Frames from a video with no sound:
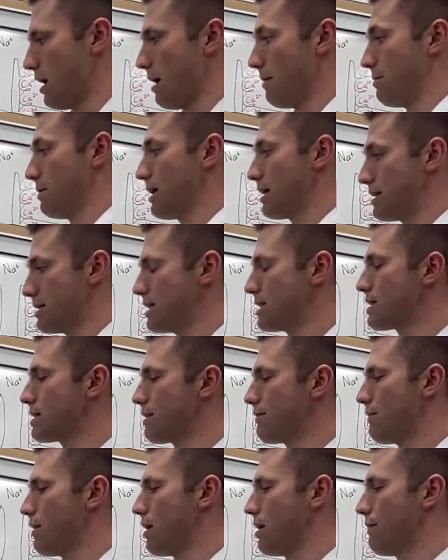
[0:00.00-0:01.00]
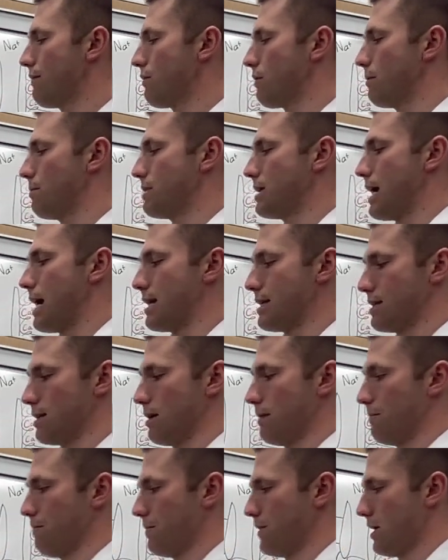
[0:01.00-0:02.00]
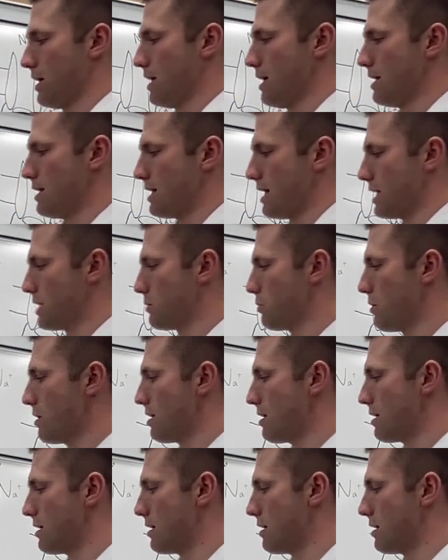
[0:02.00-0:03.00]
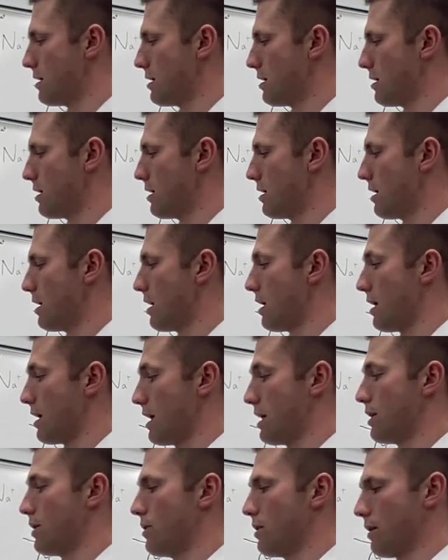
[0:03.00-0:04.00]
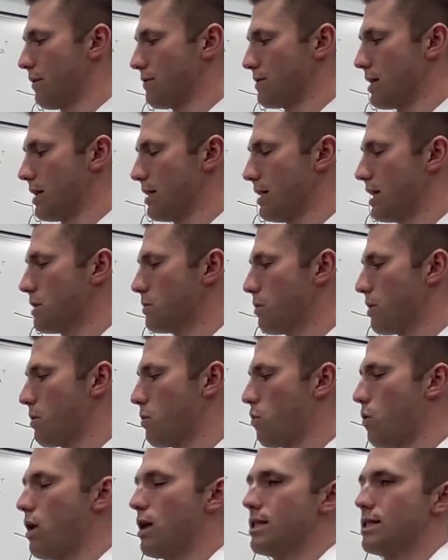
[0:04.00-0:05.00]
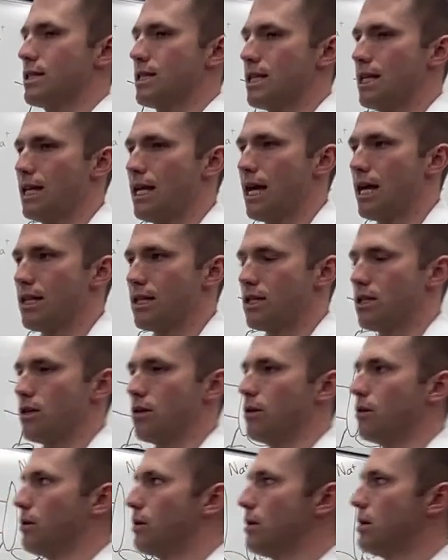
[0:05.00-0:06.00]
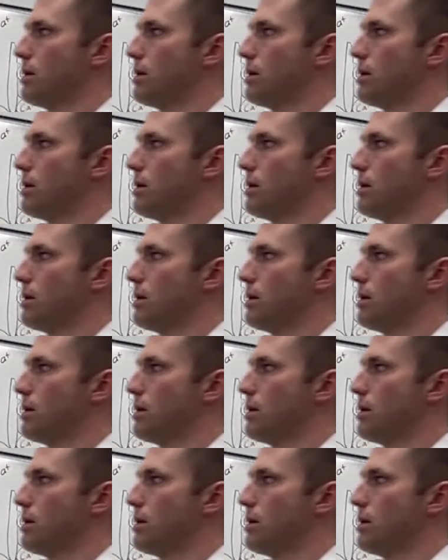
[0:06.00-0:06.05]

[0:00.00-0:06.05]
because this is the value for potassium. That's what in a nerve cell, that's what it wants to get to,